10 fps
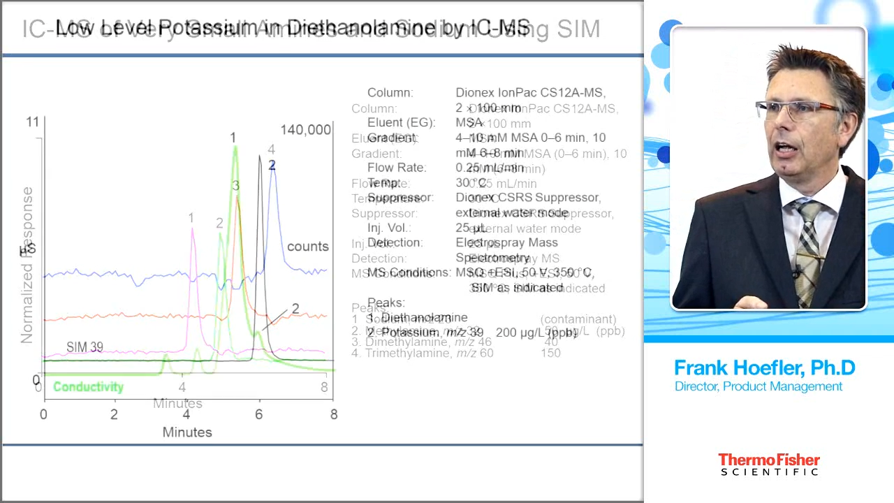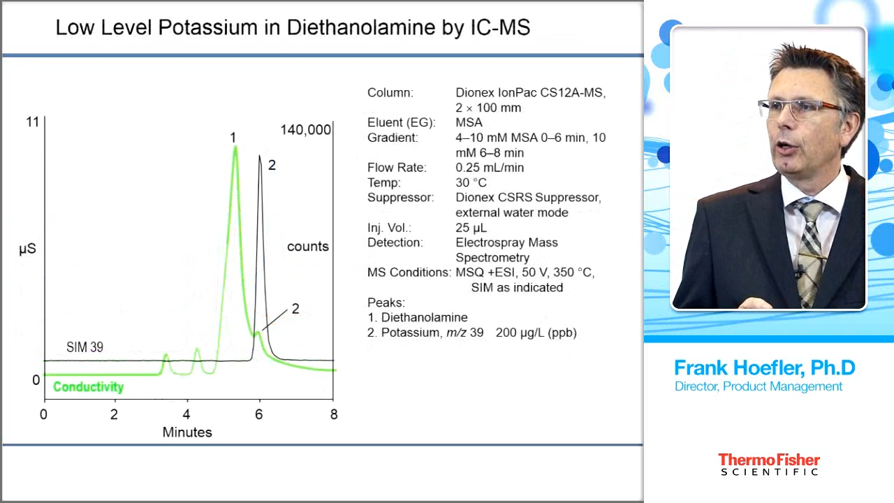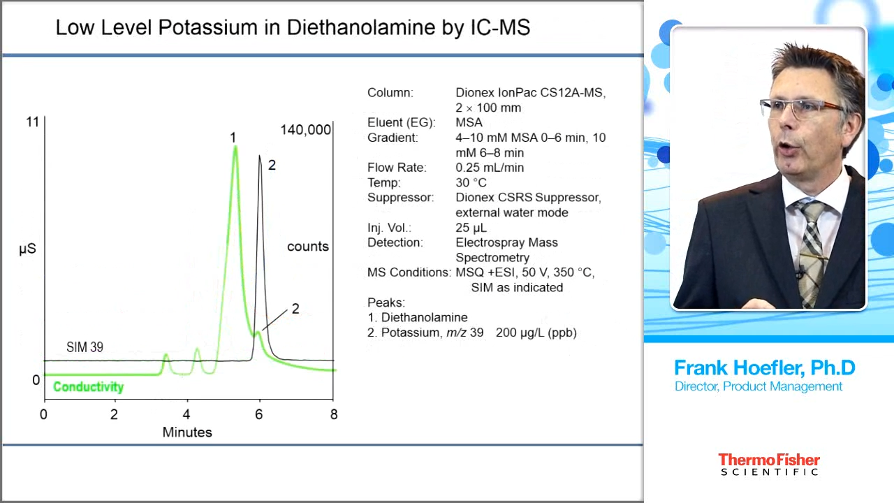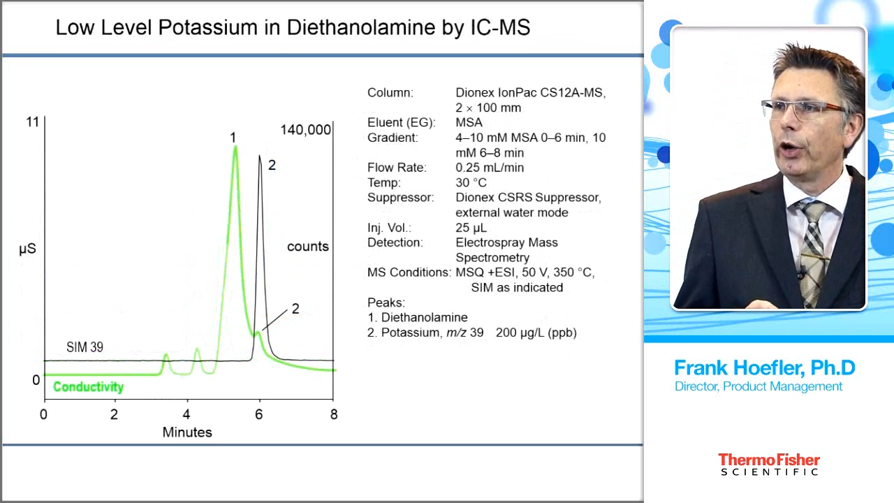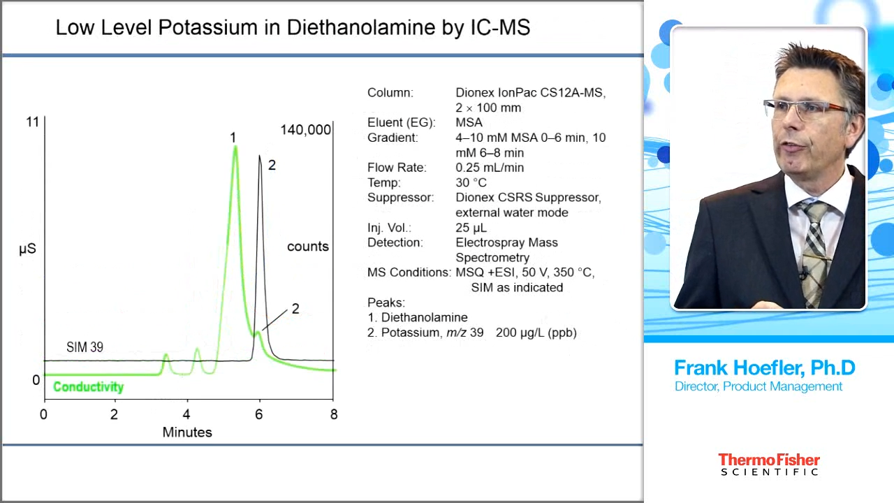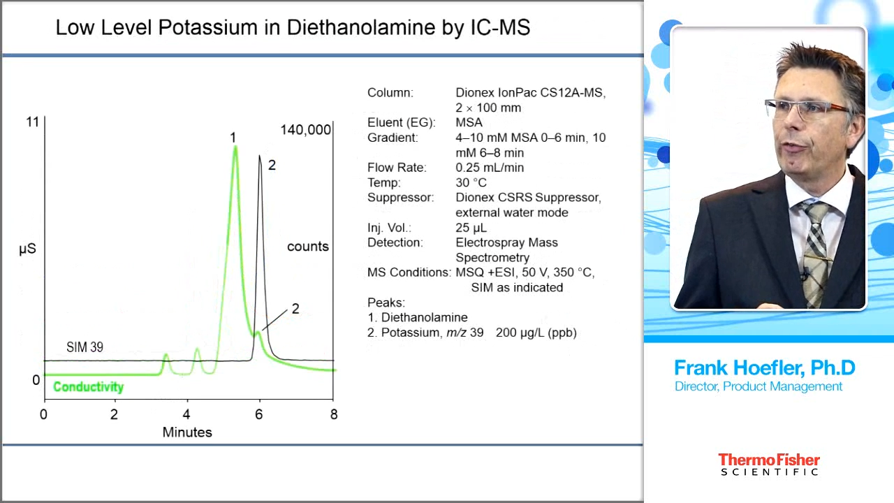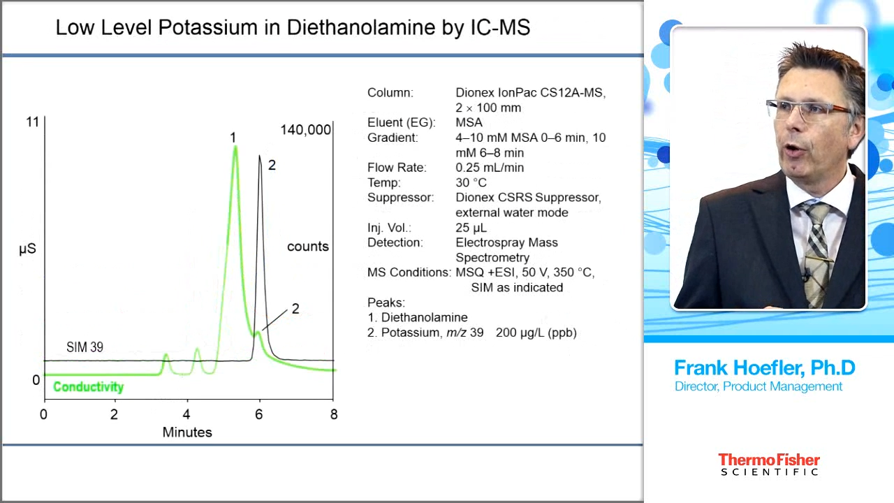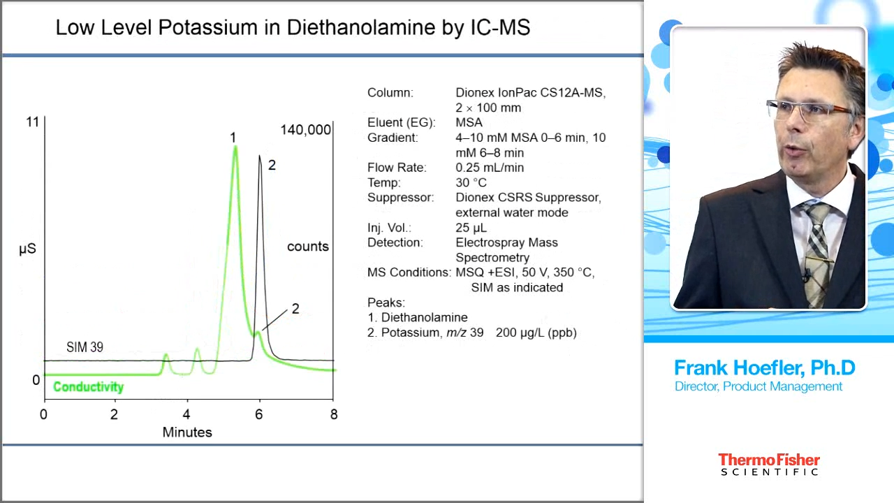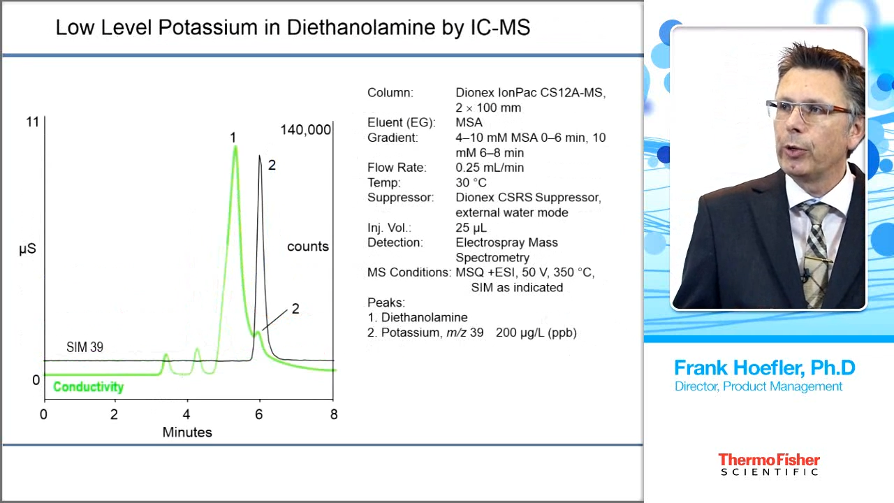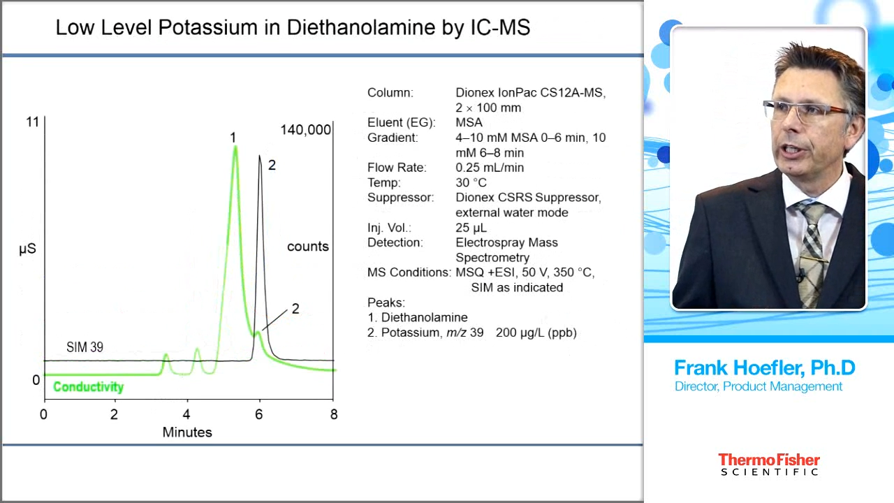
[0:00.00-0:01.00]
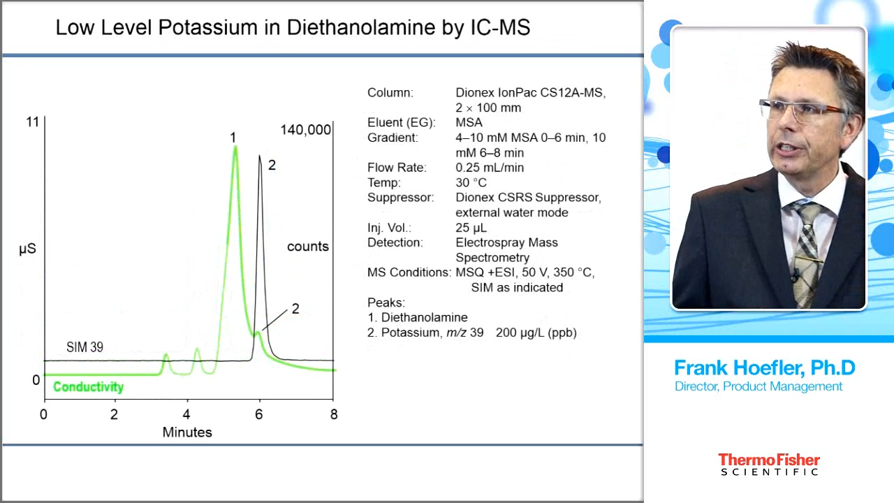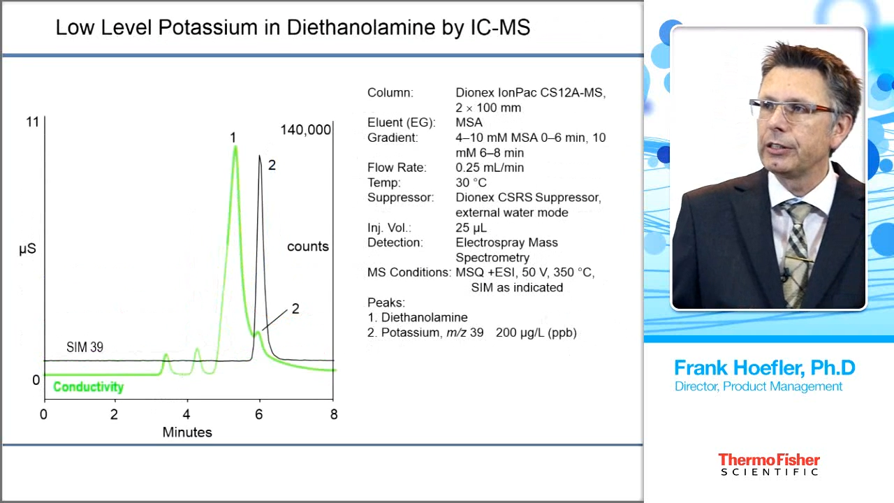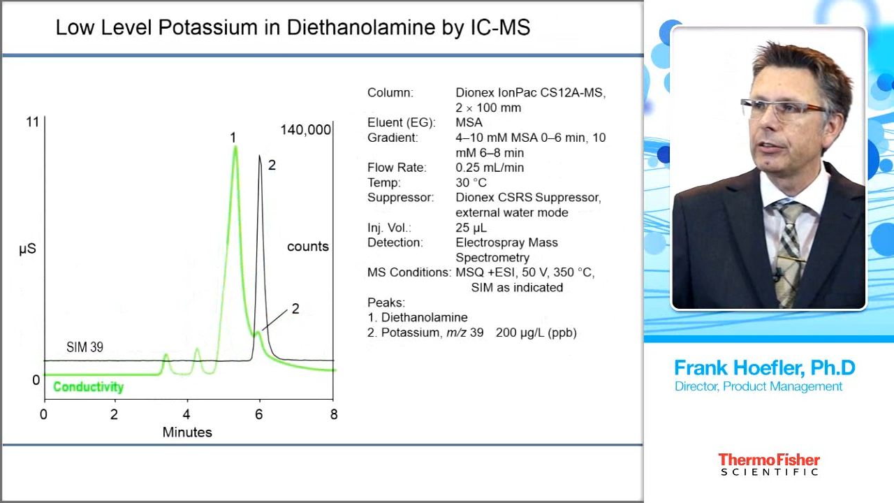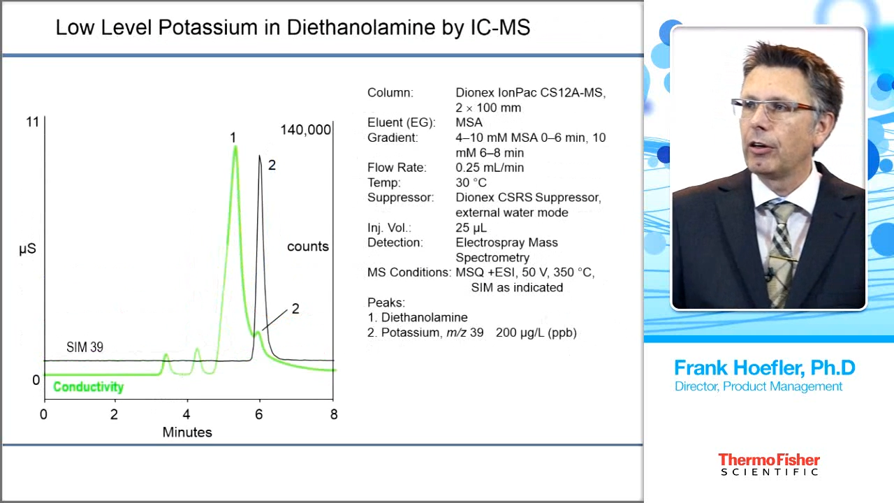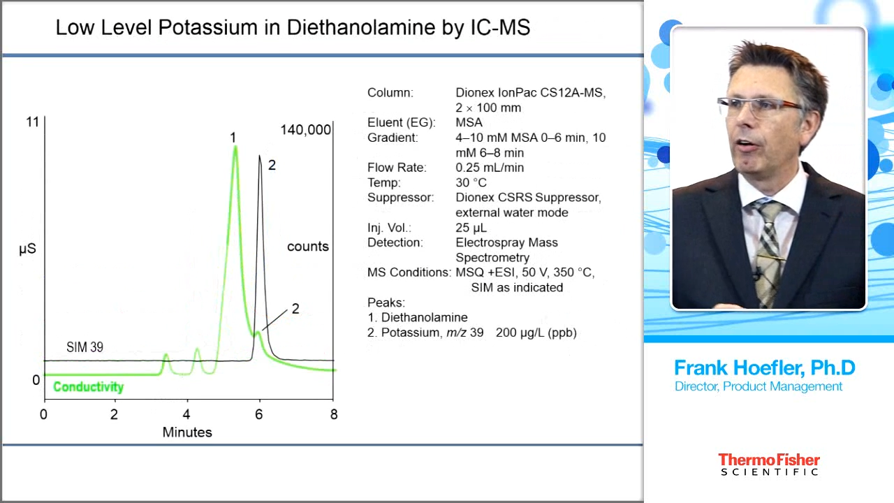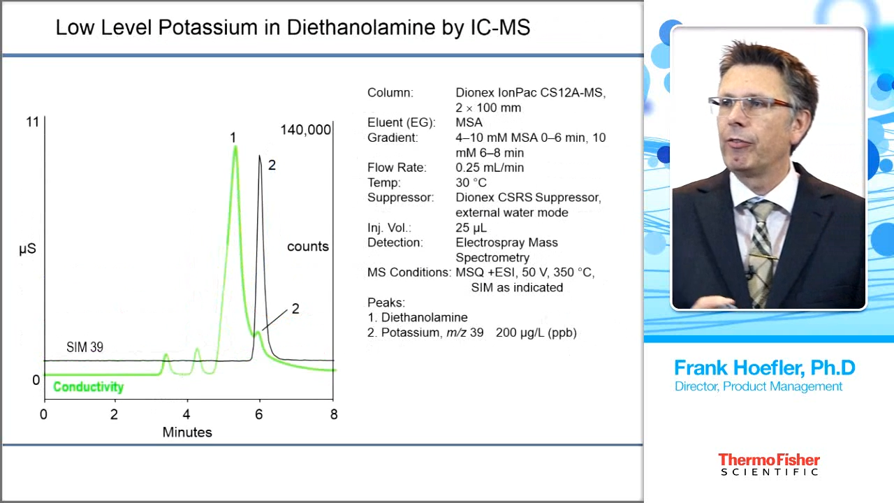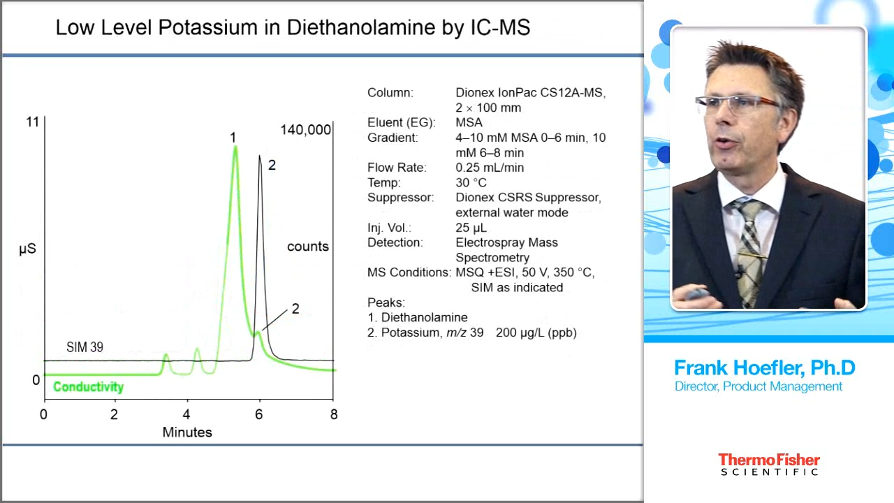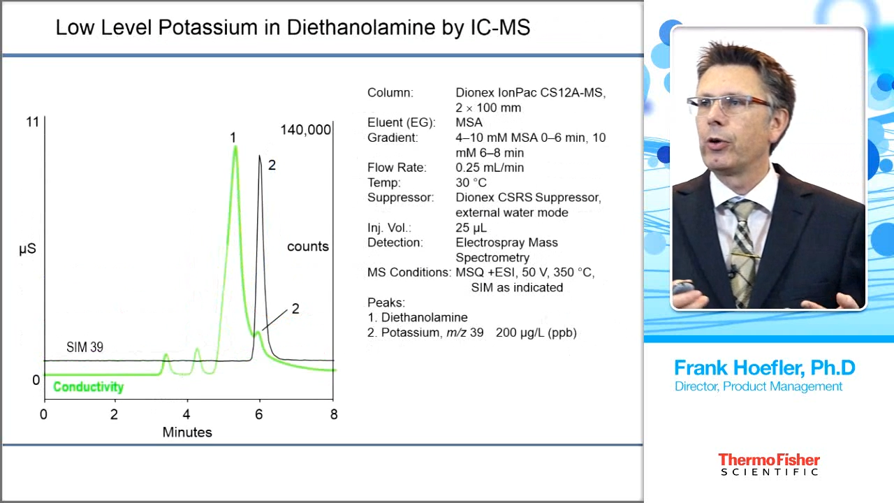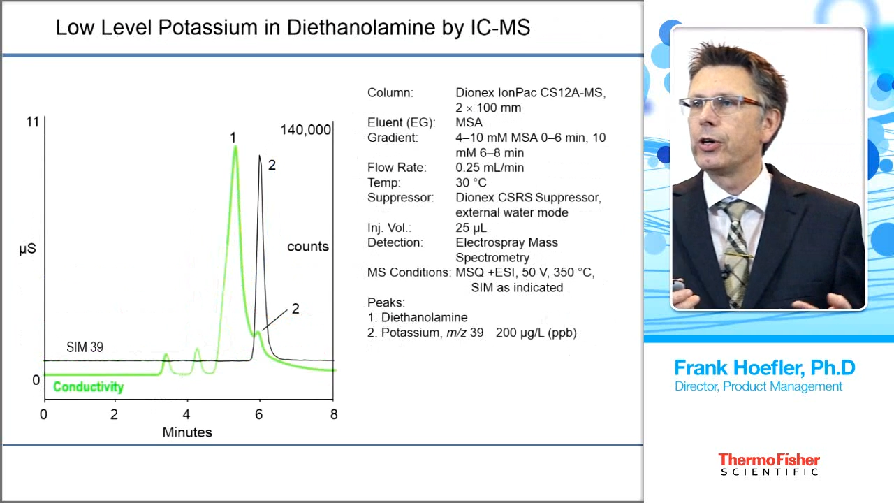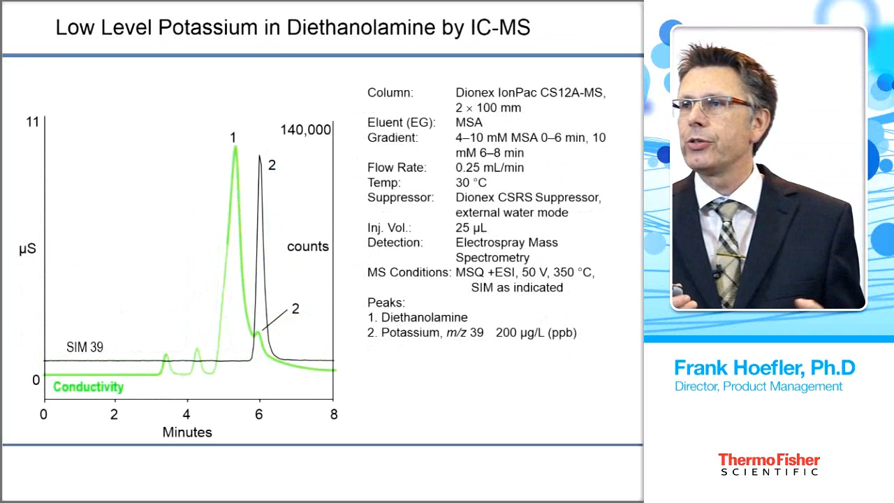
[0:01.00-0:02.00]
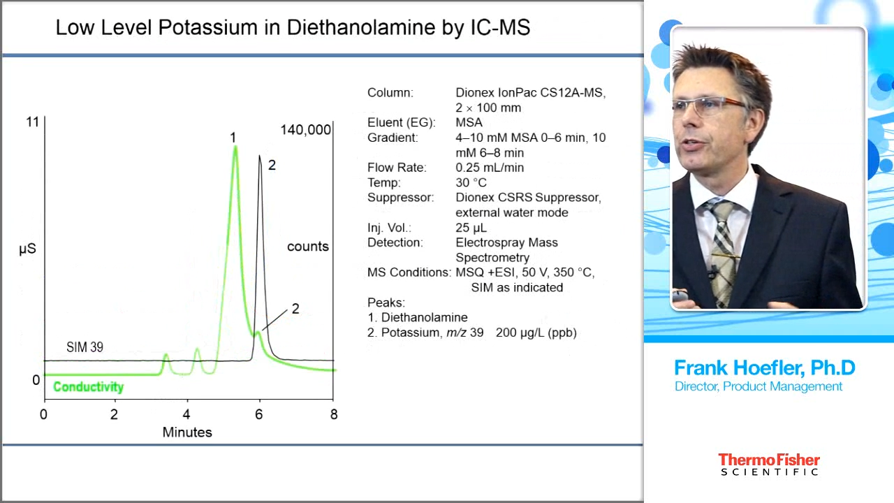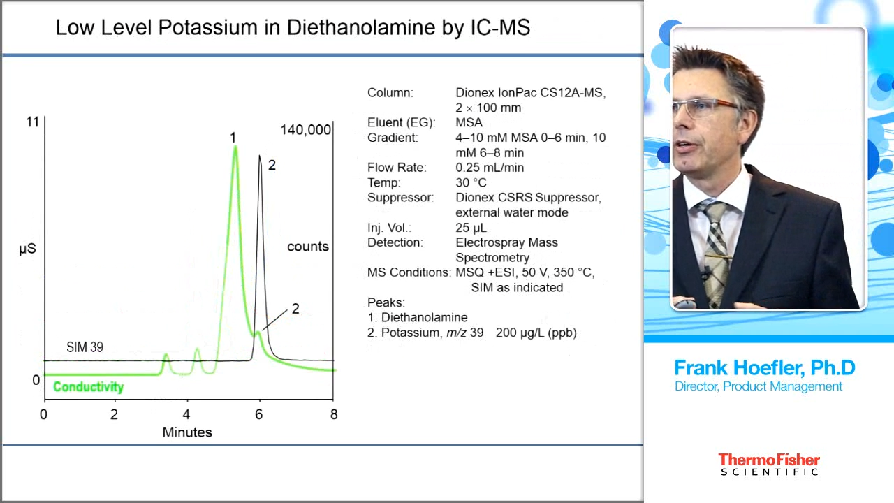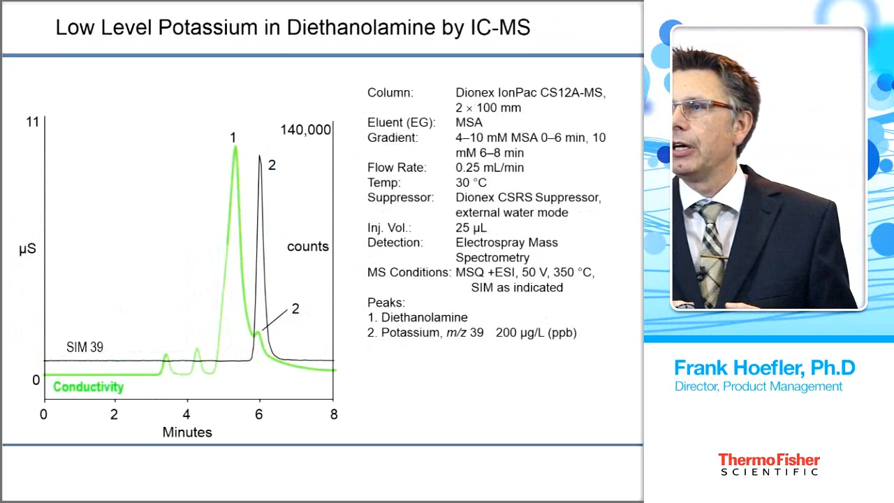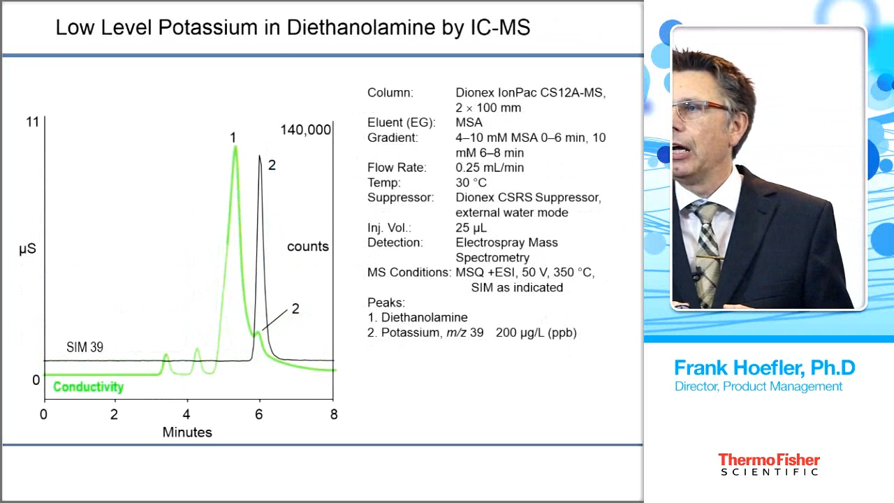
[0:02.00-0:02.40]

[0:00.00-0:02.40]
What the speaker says: Going forward, of course,